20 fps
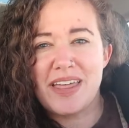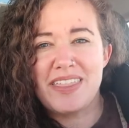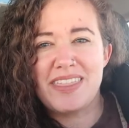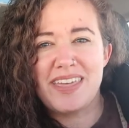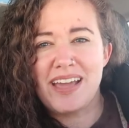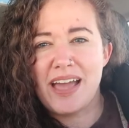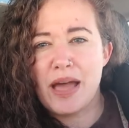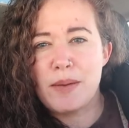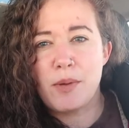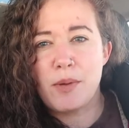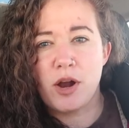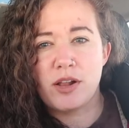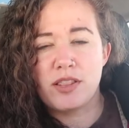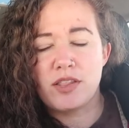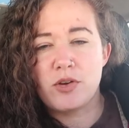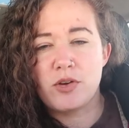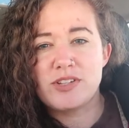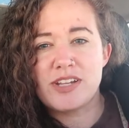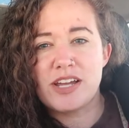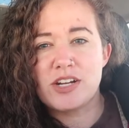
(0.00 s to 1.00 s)
I think I marked
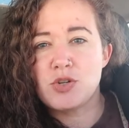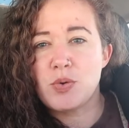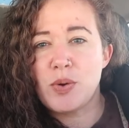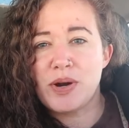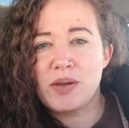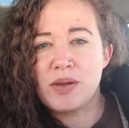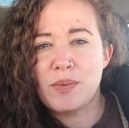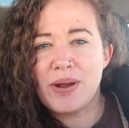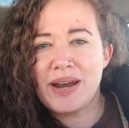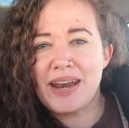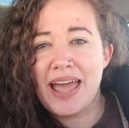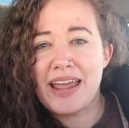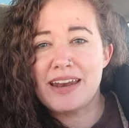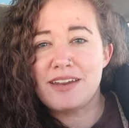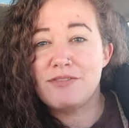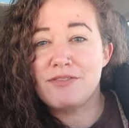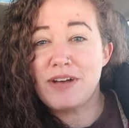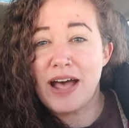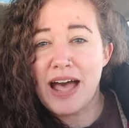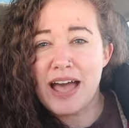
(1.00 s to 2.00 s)
those at
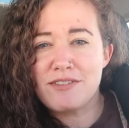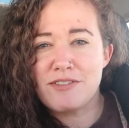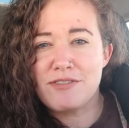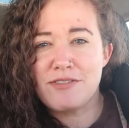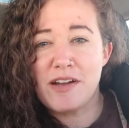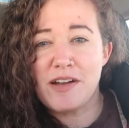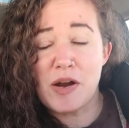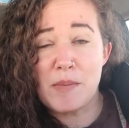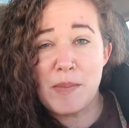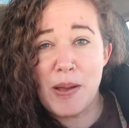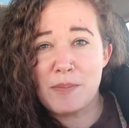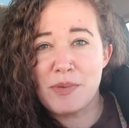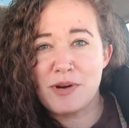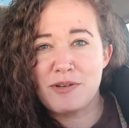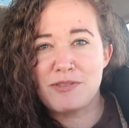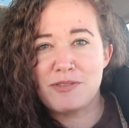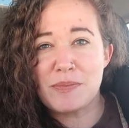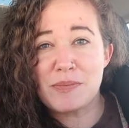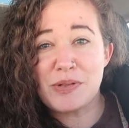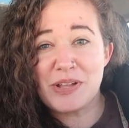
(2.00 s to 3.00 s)
$21.95, if I
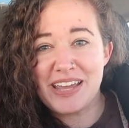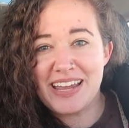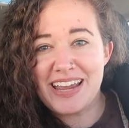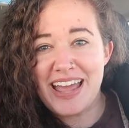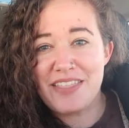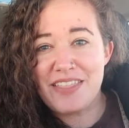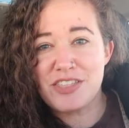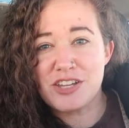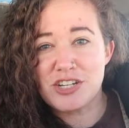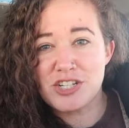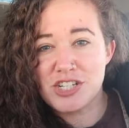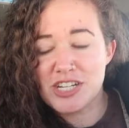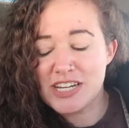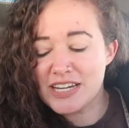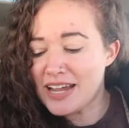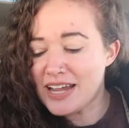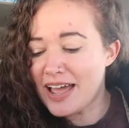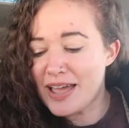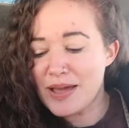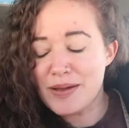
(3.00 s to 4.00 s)
remember from looking at the
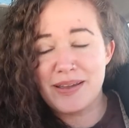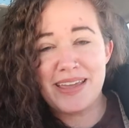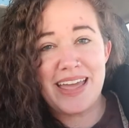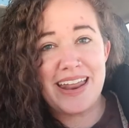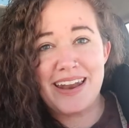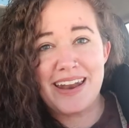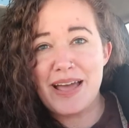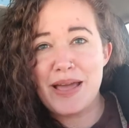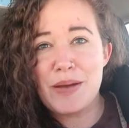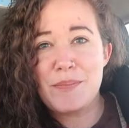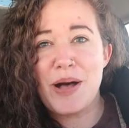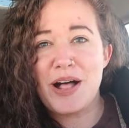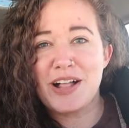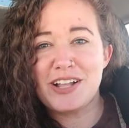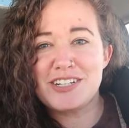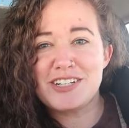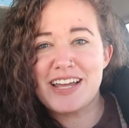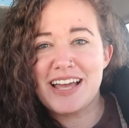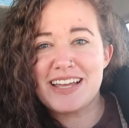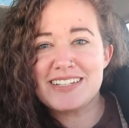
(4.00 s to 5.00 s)
sheet. I
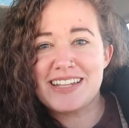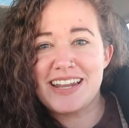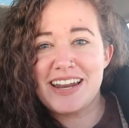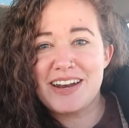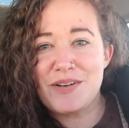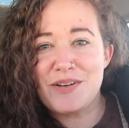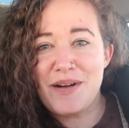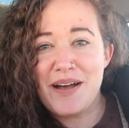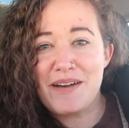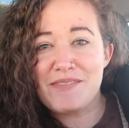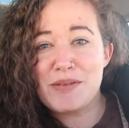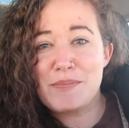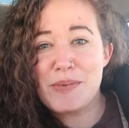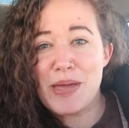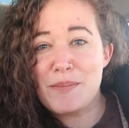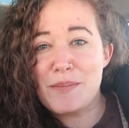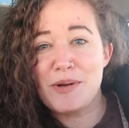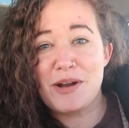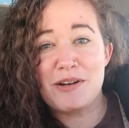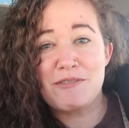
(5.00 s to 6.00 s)
apologize that I don't have the
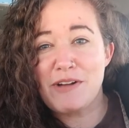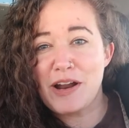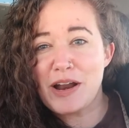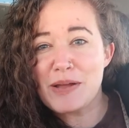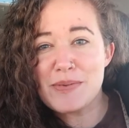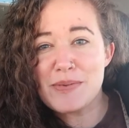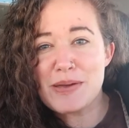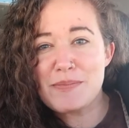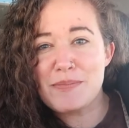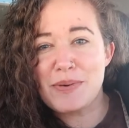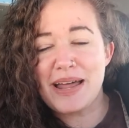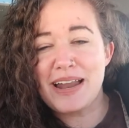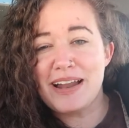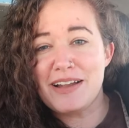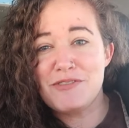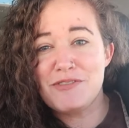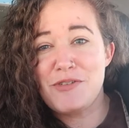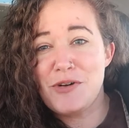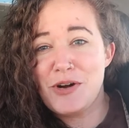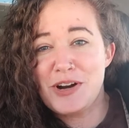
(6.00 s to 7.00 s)
paper in front of me,
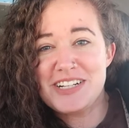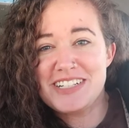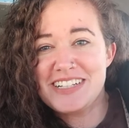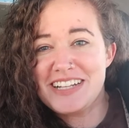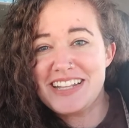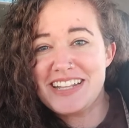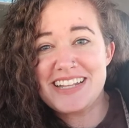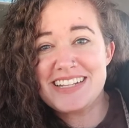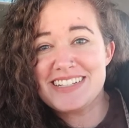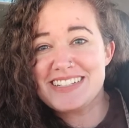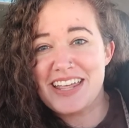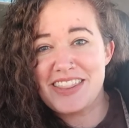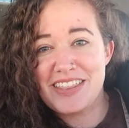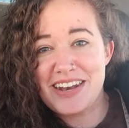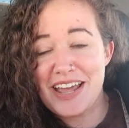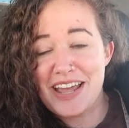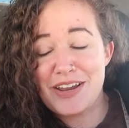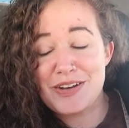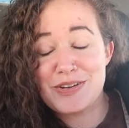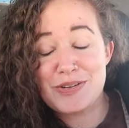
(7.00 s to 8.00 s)
but unfortunately there's
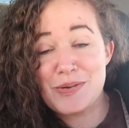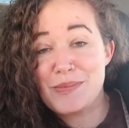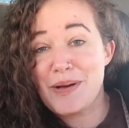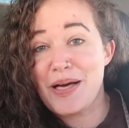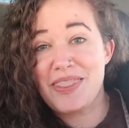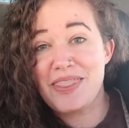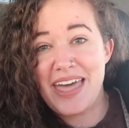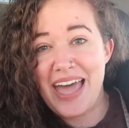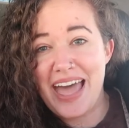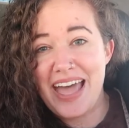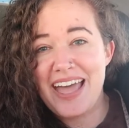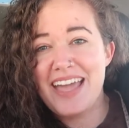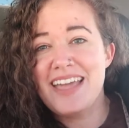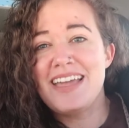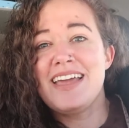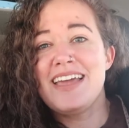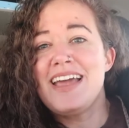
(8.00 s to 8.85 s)
nothing I can do about that.